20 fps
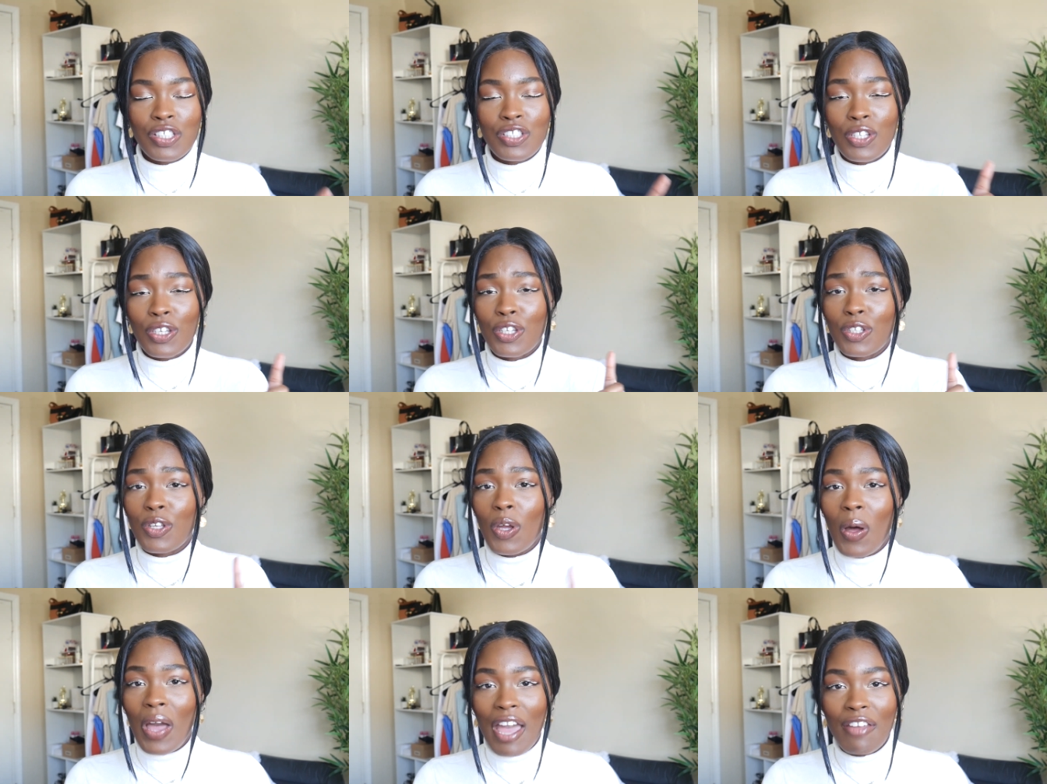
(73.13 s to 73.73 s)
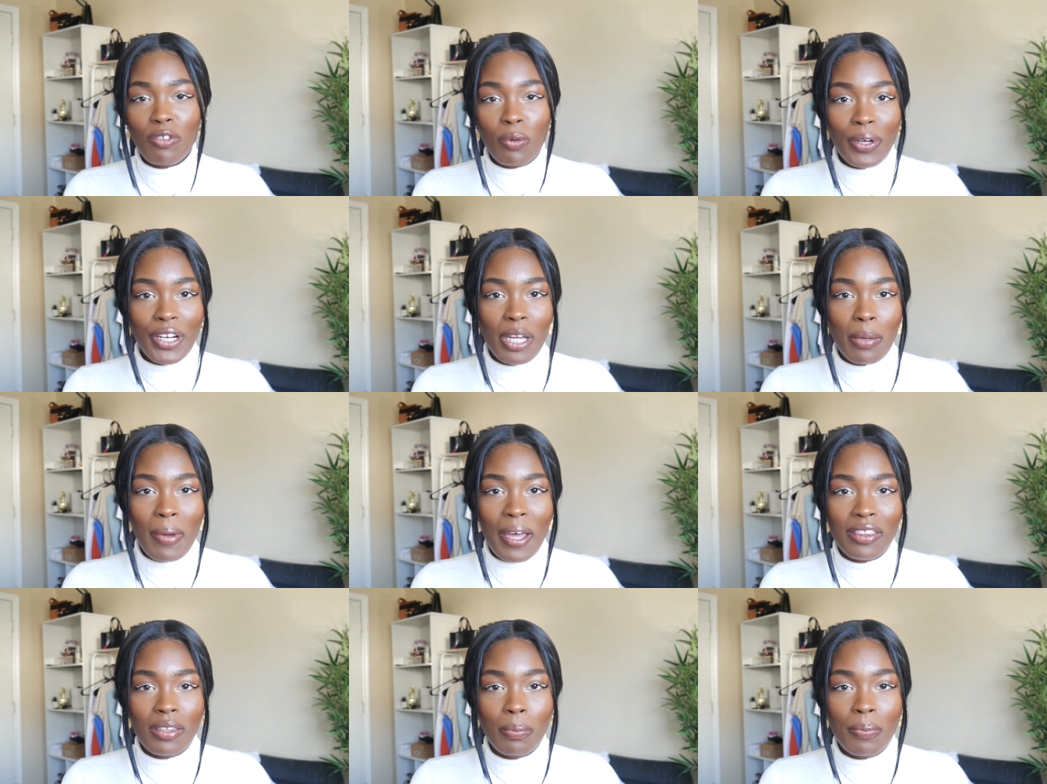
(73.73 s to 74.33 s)
So you don't have to worry
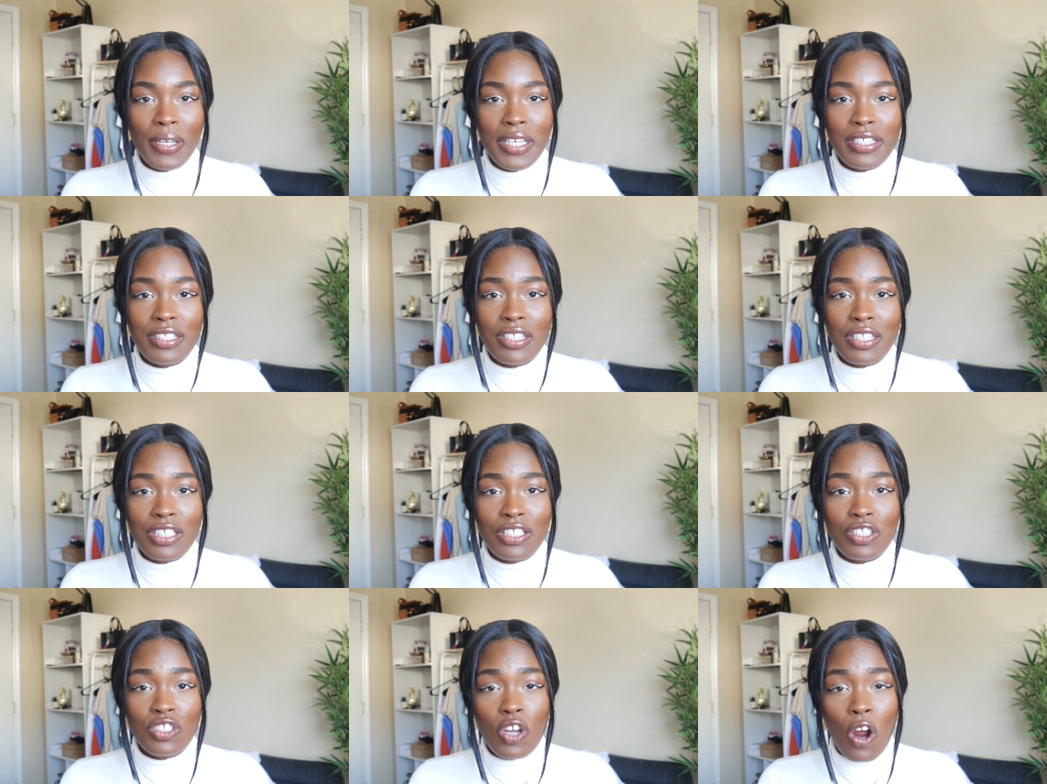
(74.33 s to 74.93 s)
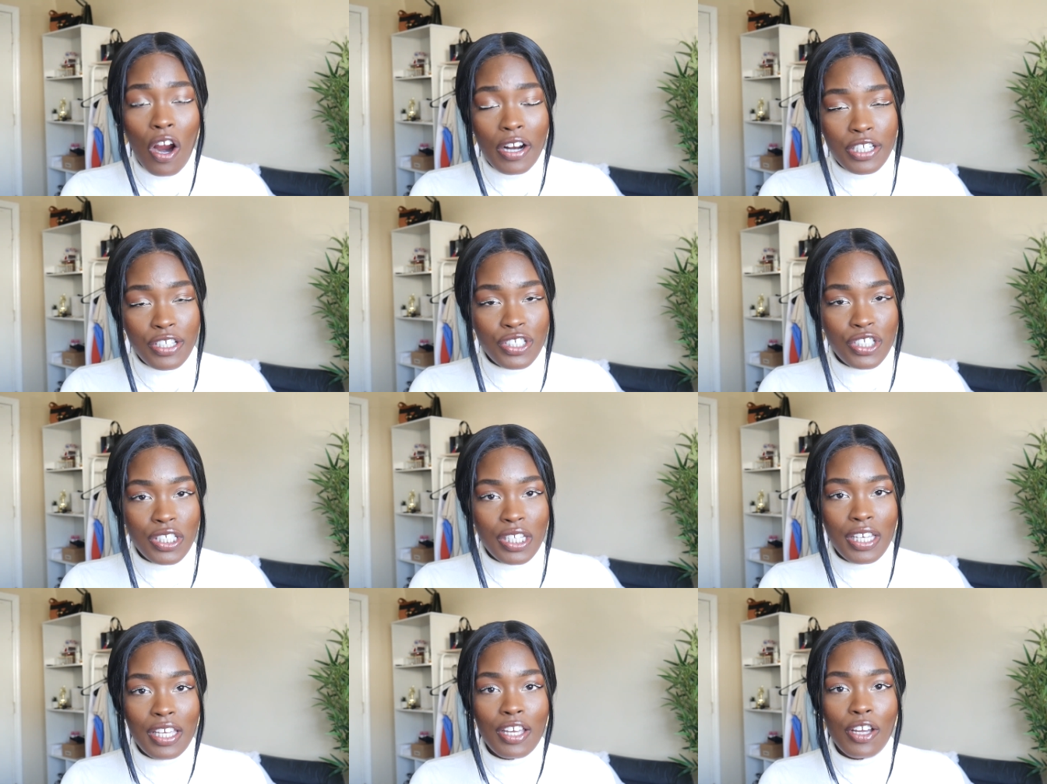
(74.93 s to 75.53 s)
about the pieces
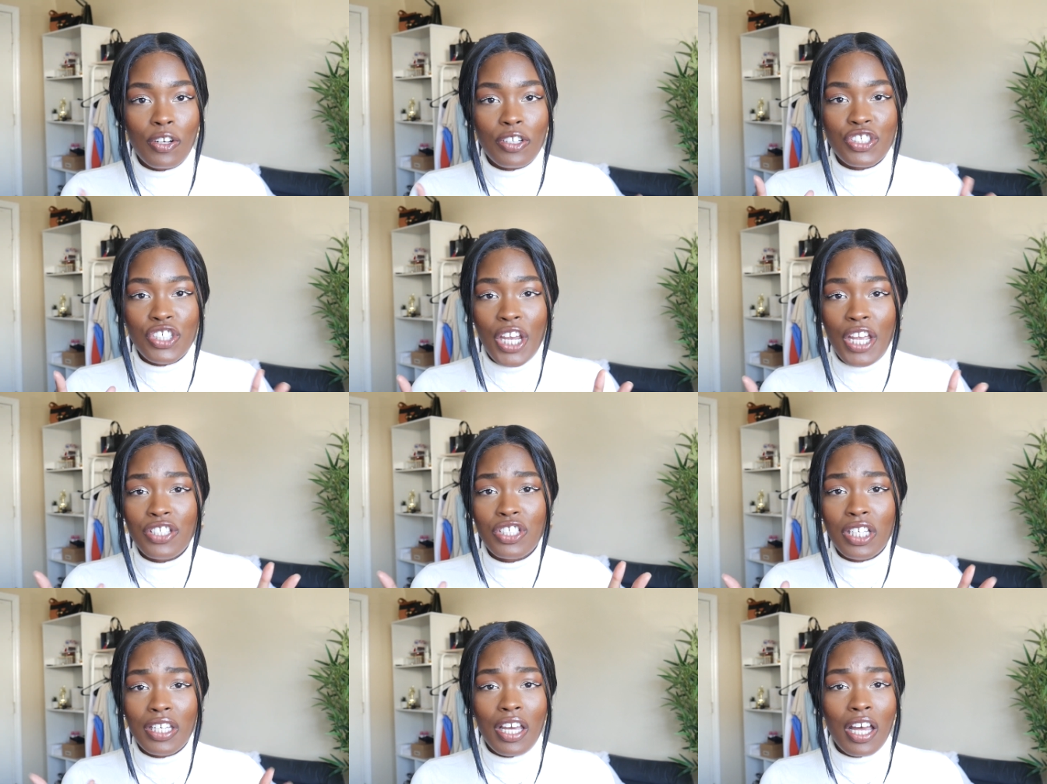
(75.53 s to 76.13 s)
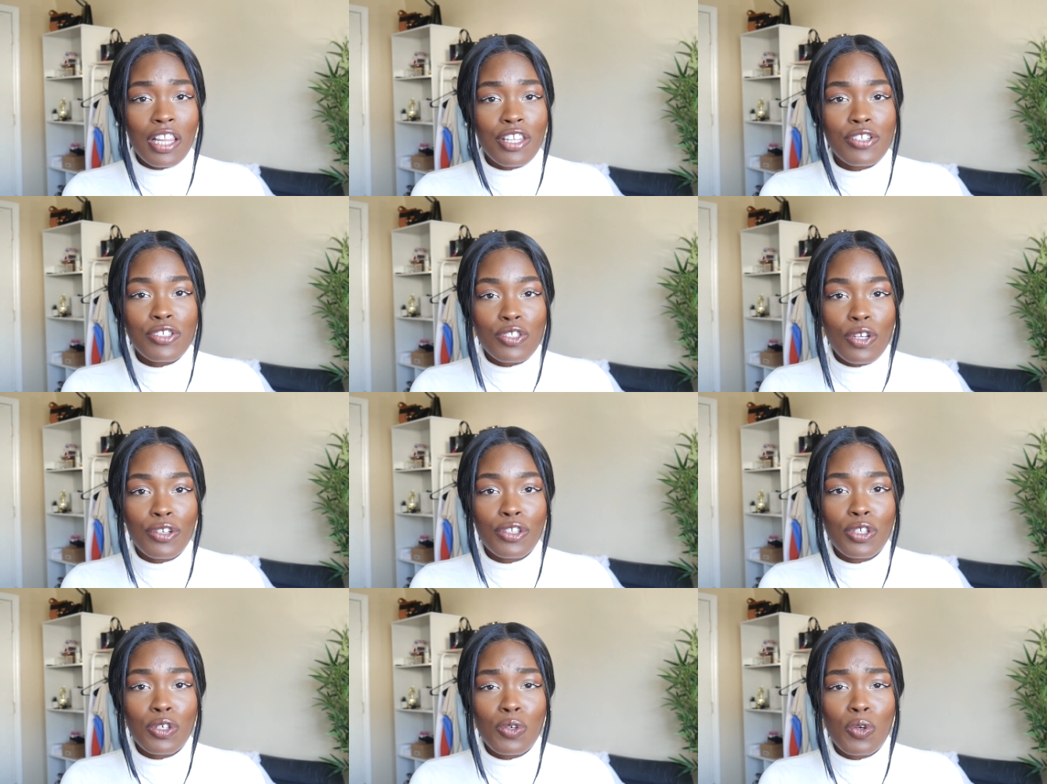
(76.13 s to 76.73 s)
tarnishing or changing colors
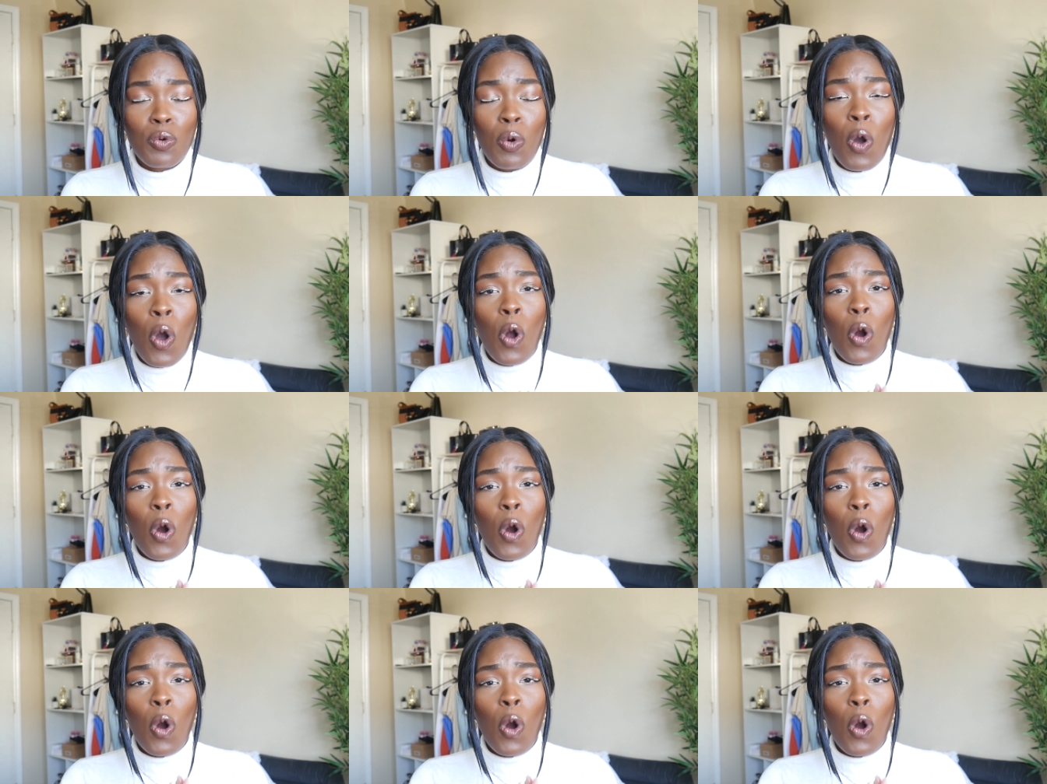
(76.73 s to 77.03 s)
on you